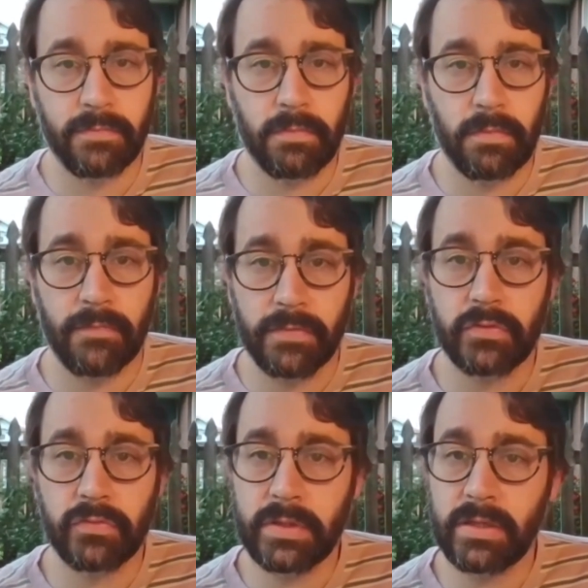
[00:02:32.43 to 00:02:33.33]
of the
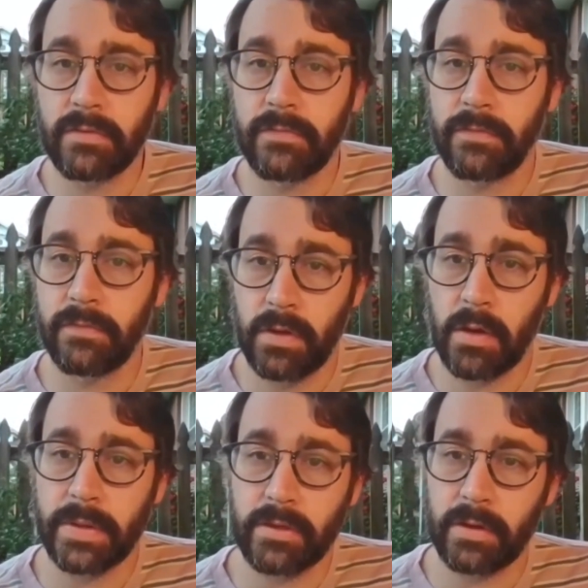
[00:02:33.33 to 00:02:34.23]
tree of
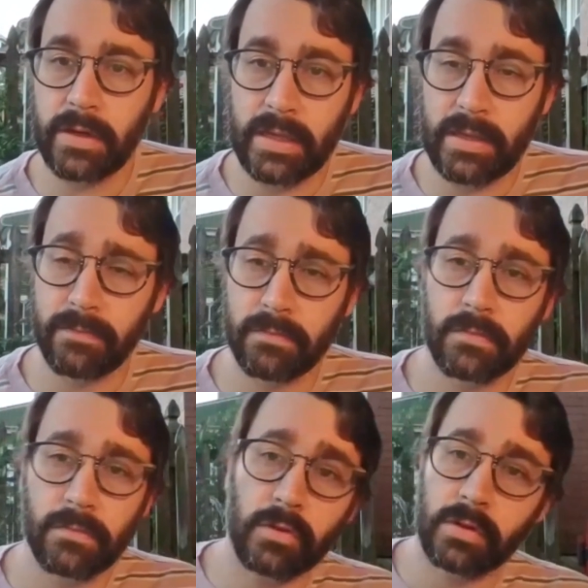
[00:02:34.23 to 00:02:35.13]
knowing good
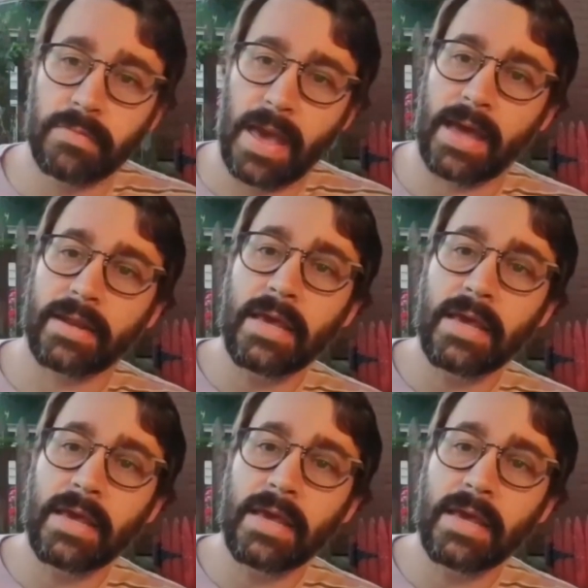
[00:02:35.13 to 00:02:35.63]
and bad.